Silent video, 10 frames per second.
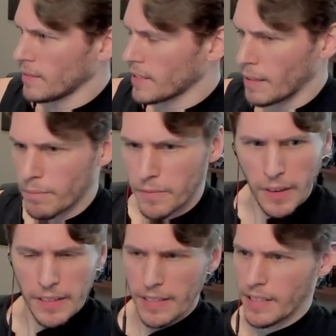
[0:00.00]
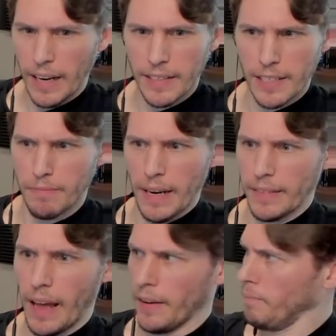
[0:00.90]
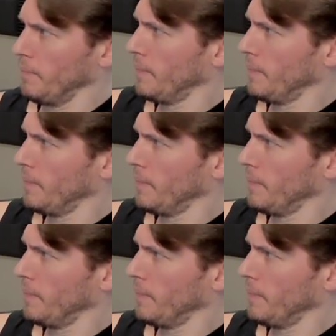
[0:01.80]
Some fucking scientist made that up.